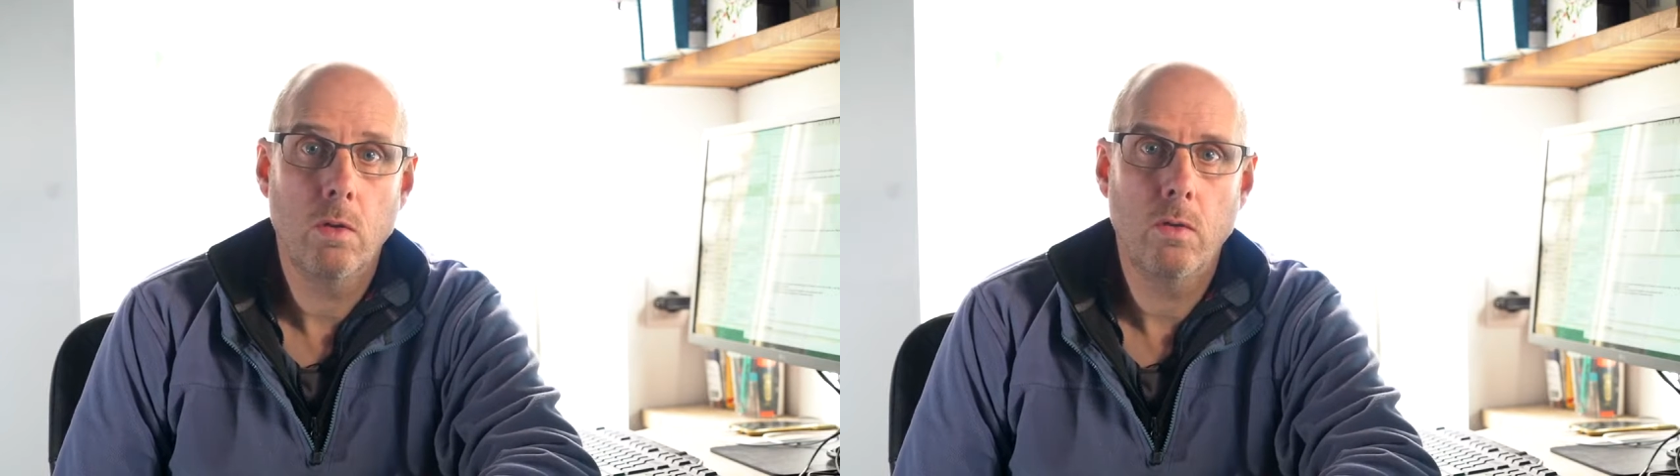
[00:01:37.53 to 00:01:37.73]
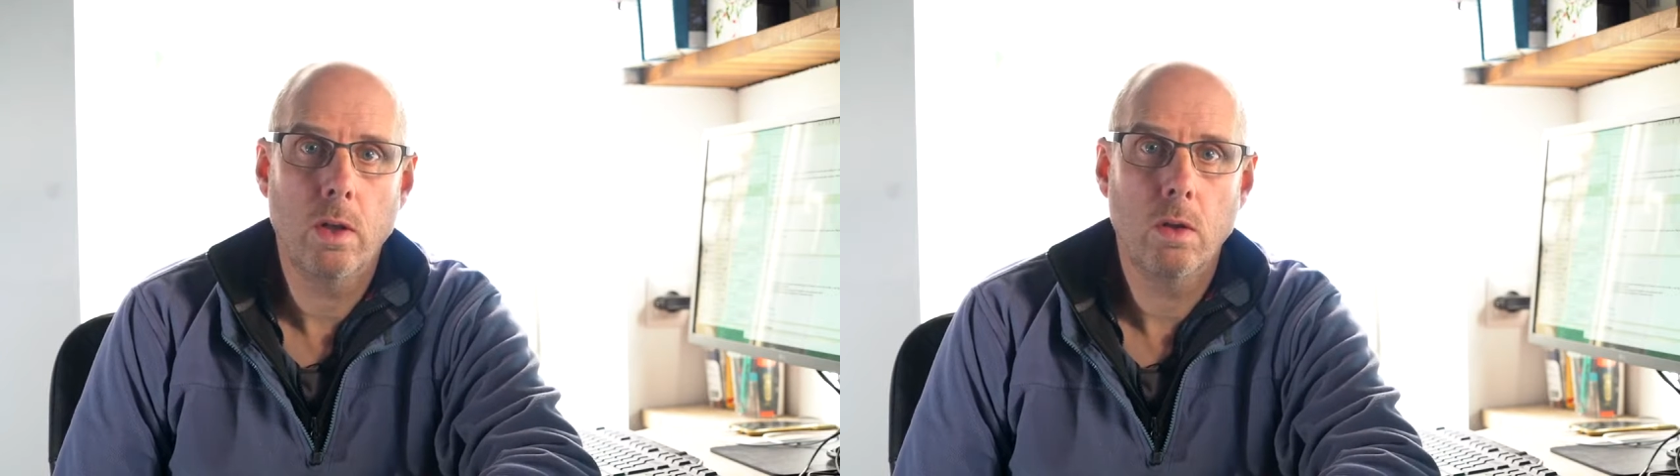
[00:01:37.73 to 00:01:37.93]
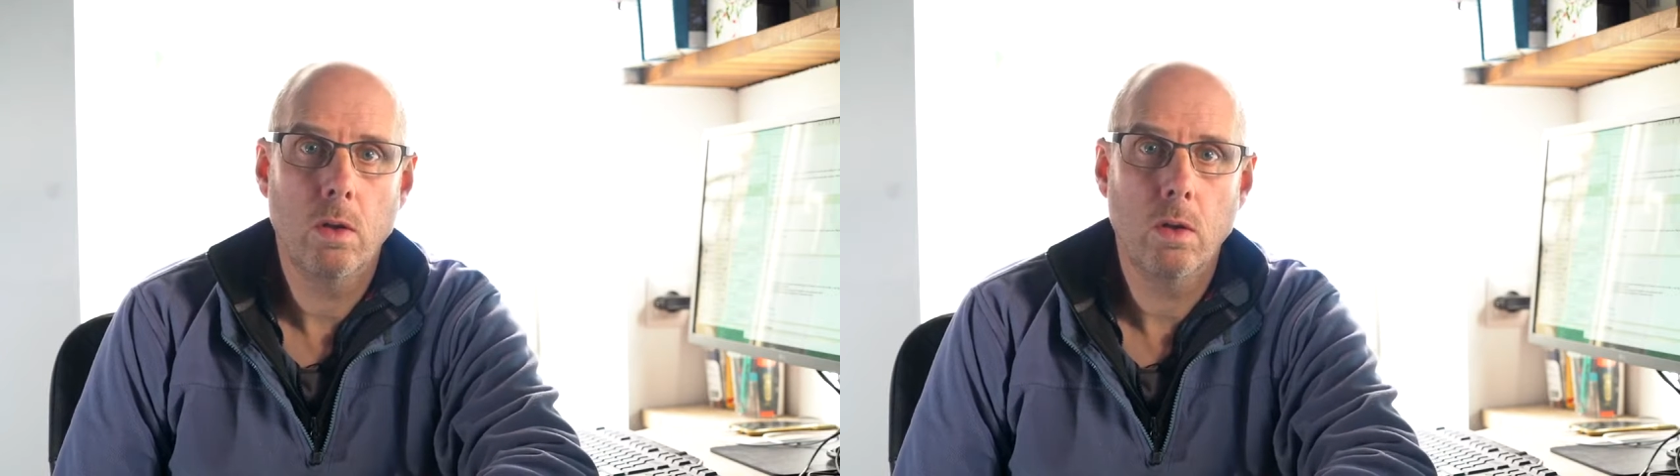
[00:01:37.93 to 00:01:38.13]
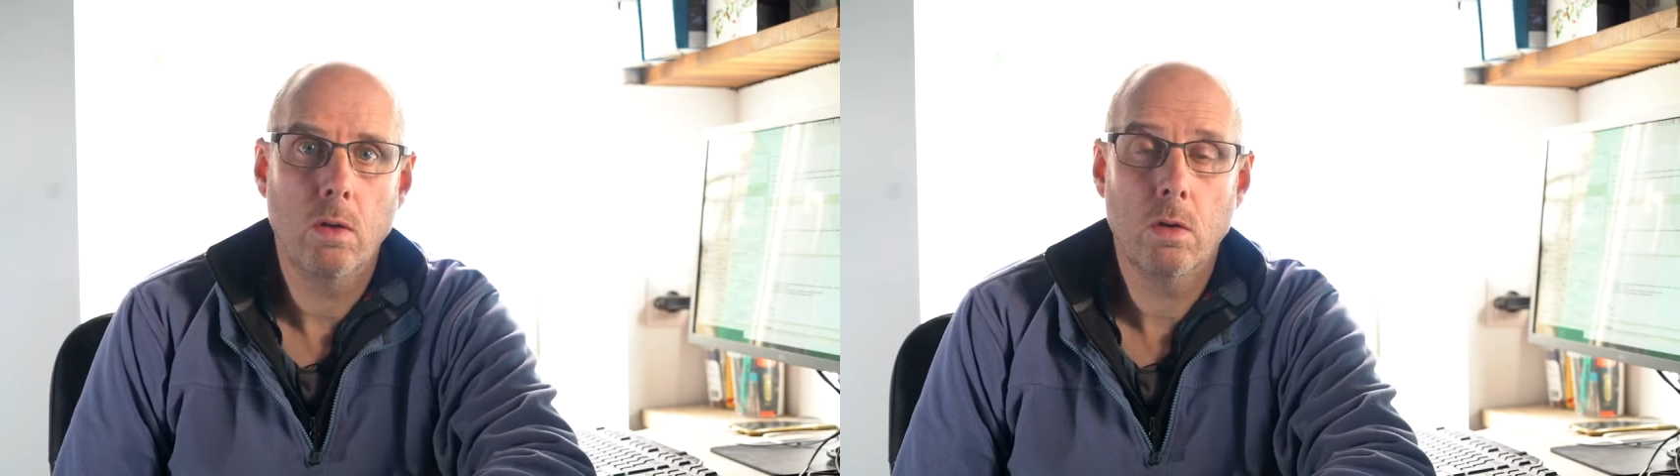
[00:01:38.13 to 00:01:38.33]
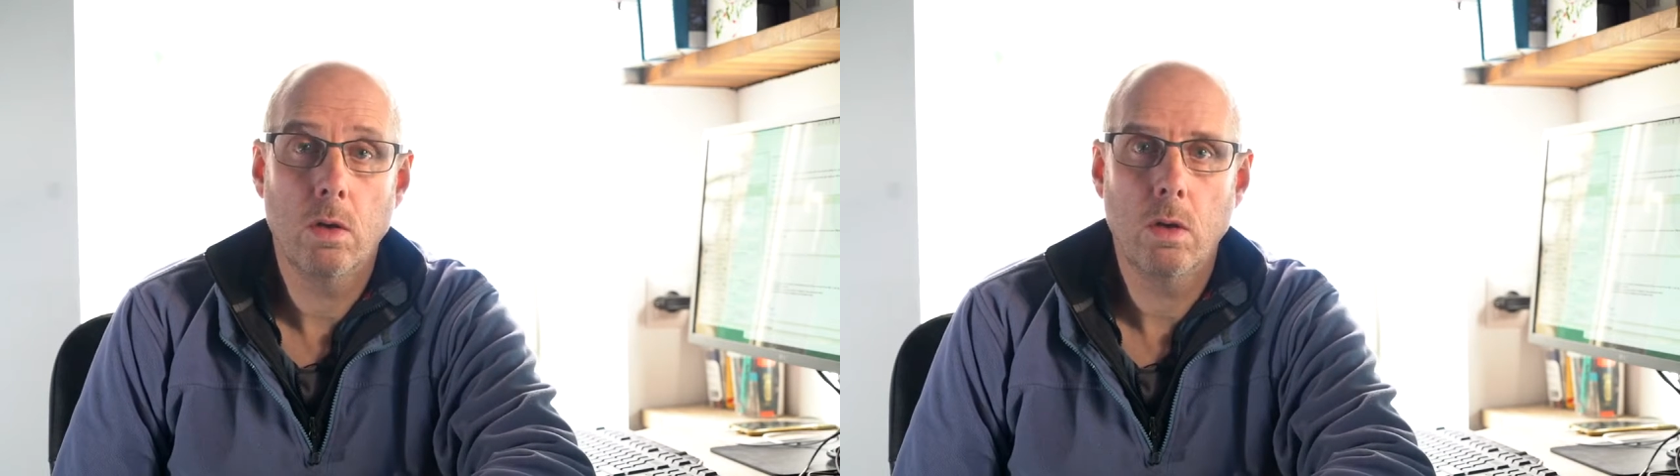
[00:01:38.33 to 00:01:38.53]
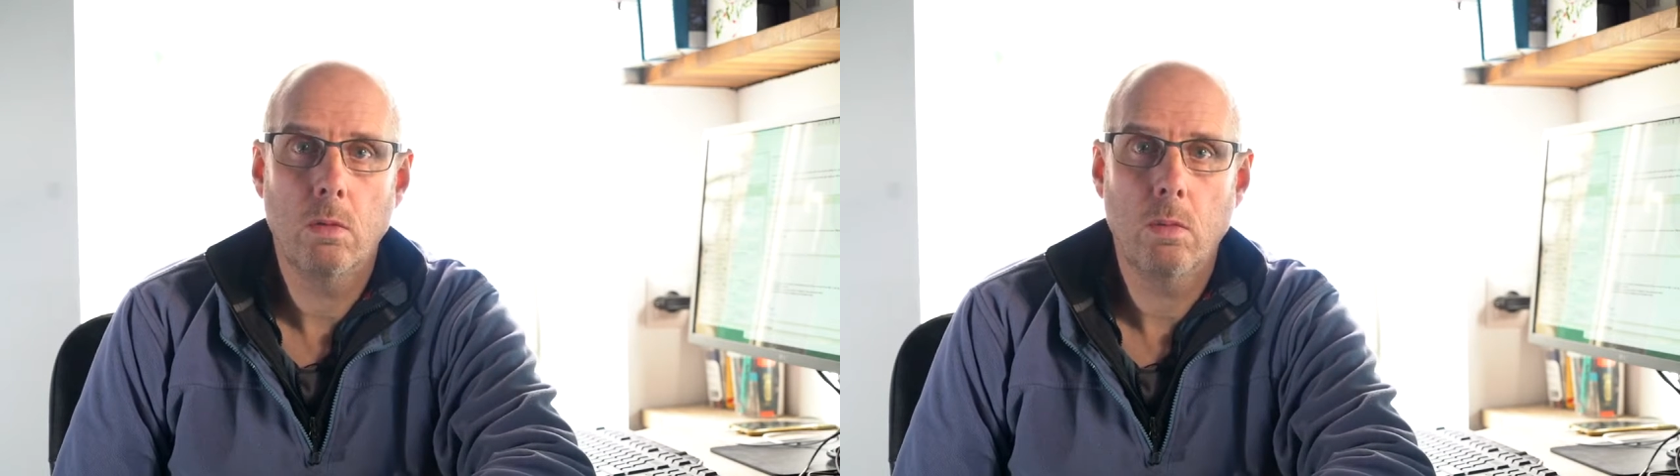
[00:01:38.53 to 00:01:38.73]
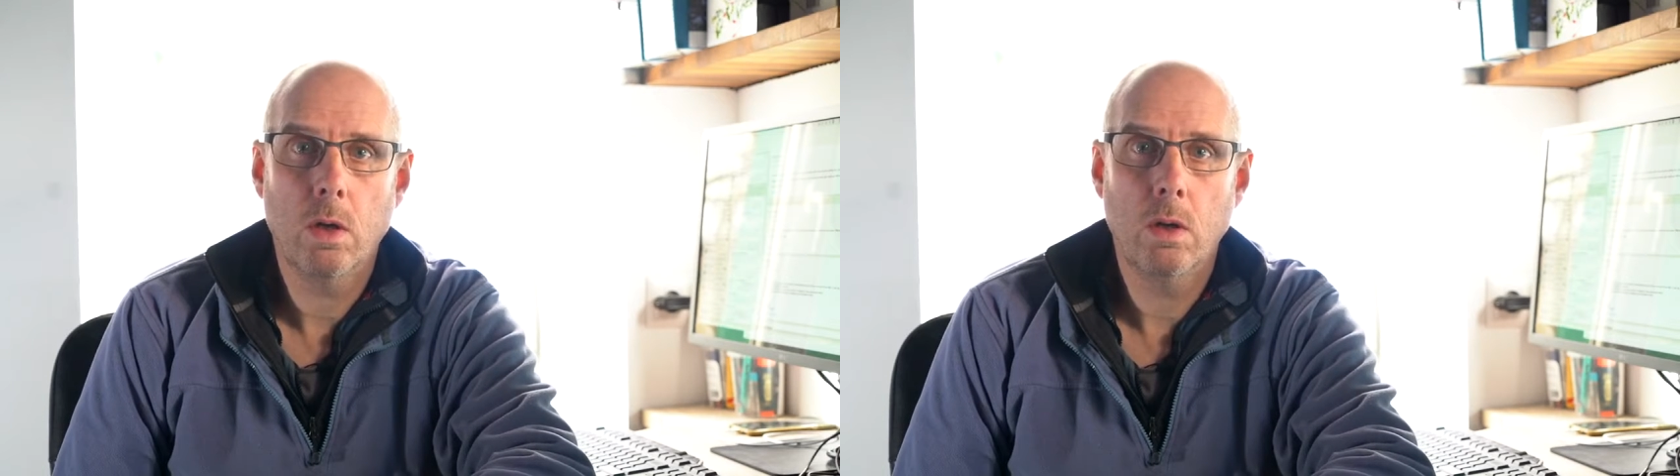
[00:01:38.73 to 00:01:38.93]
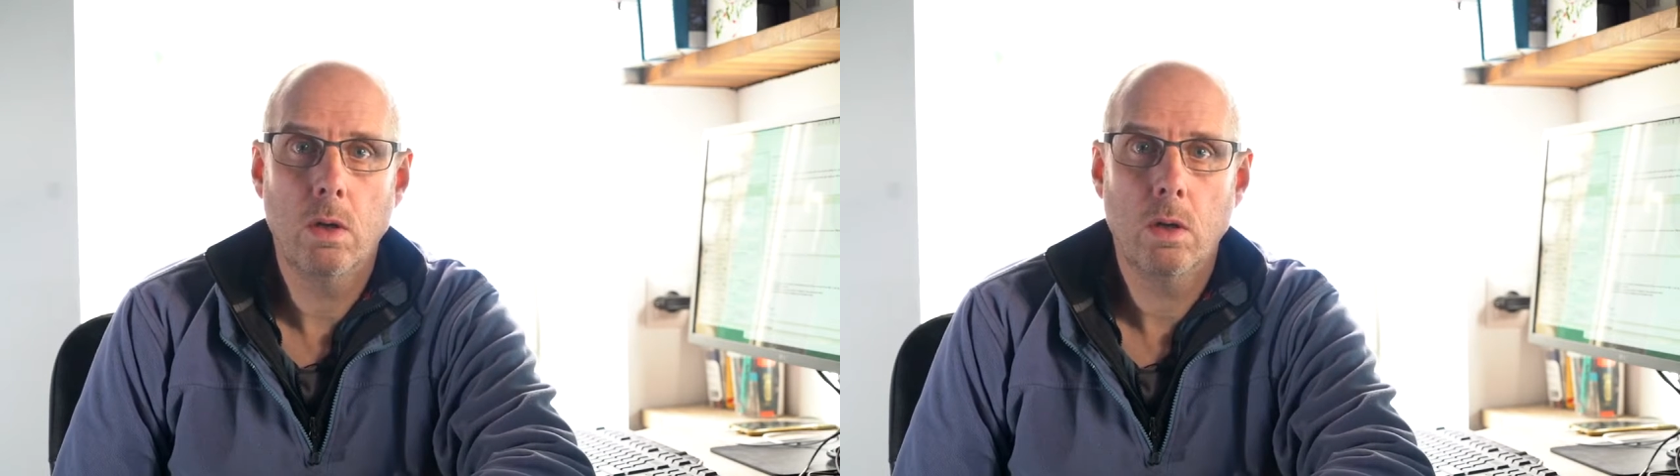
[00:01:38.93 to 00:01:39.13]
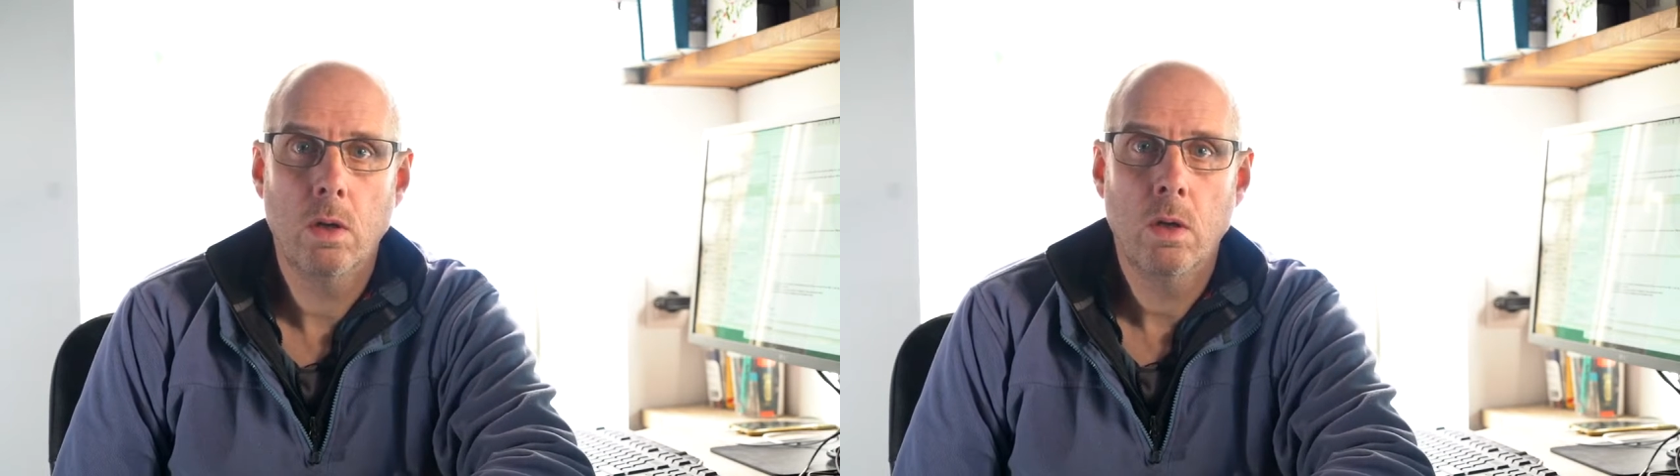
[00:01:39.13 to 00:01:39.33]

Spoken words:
event that you've got in mind,